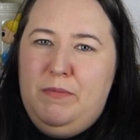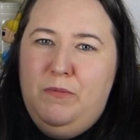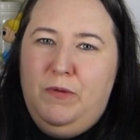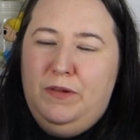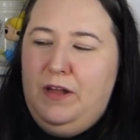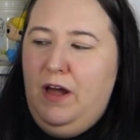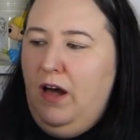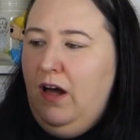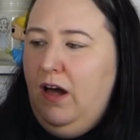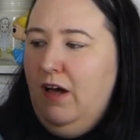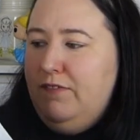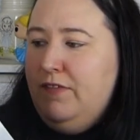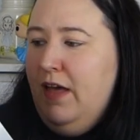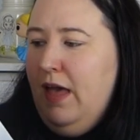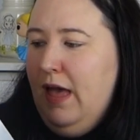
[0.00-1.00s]
maybe
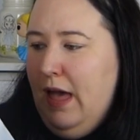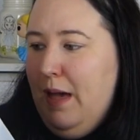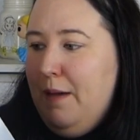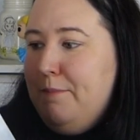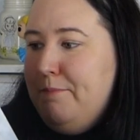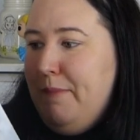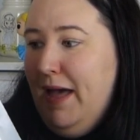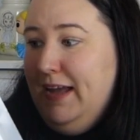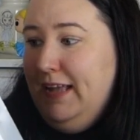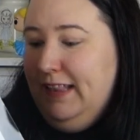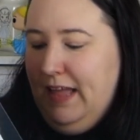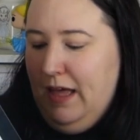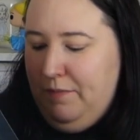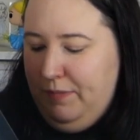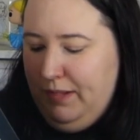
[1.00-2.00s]
1.5, I
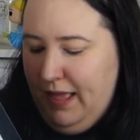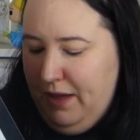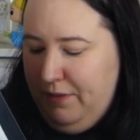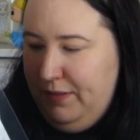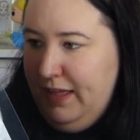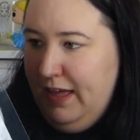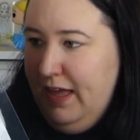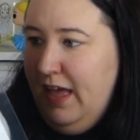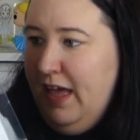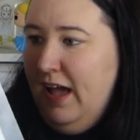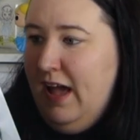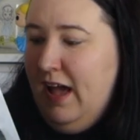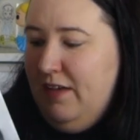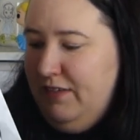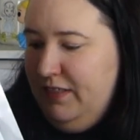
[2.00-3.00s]
might let her play with it.
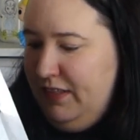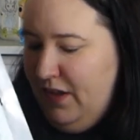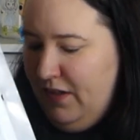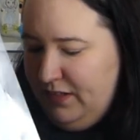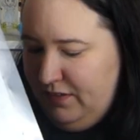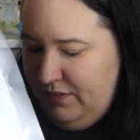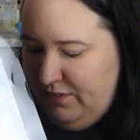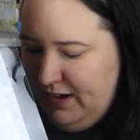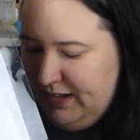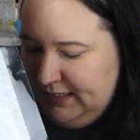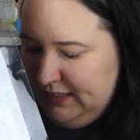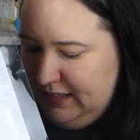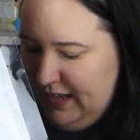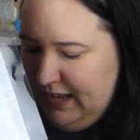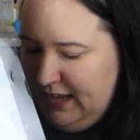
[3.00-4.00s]
I think the only
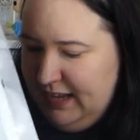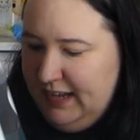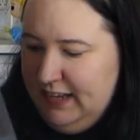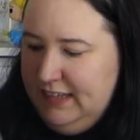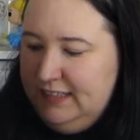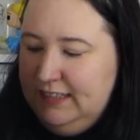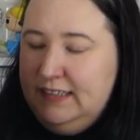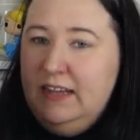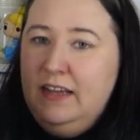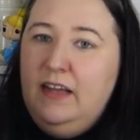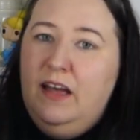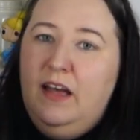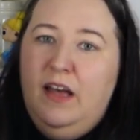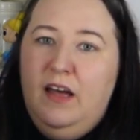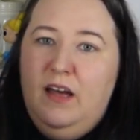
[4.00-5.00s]
reason it is
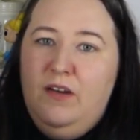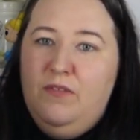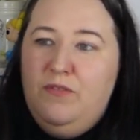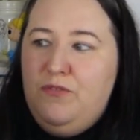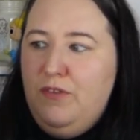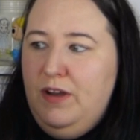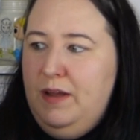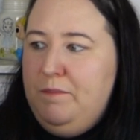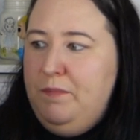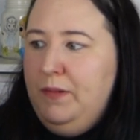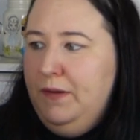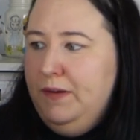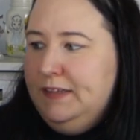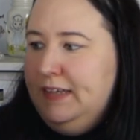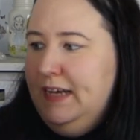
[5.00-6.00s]

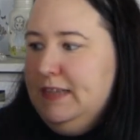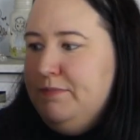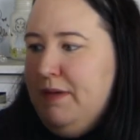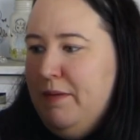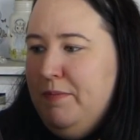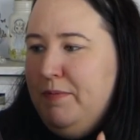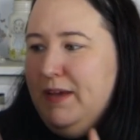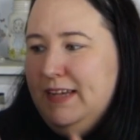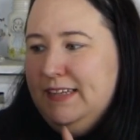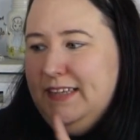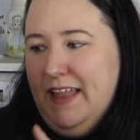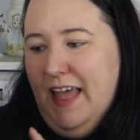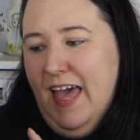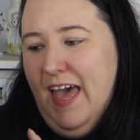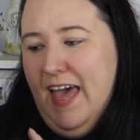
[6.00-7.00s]
3+ is maybe because
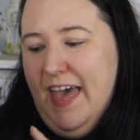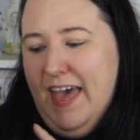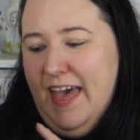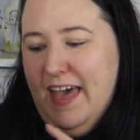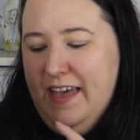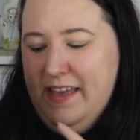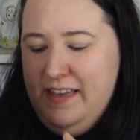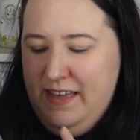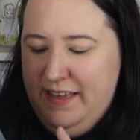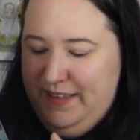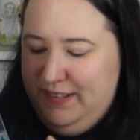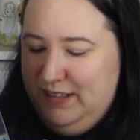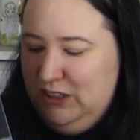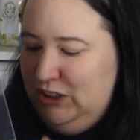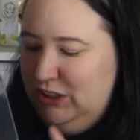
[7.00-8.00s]
of the hair
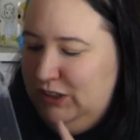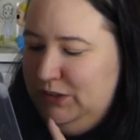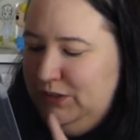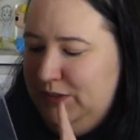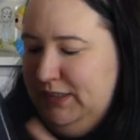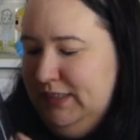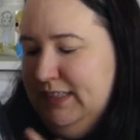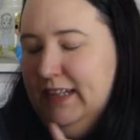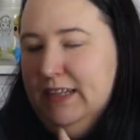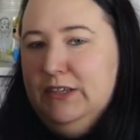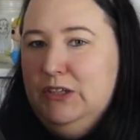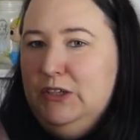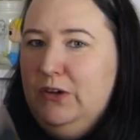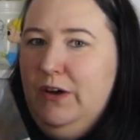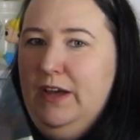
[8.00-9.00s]
and the shoes and the
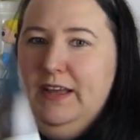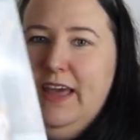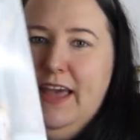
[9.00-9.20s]
little toy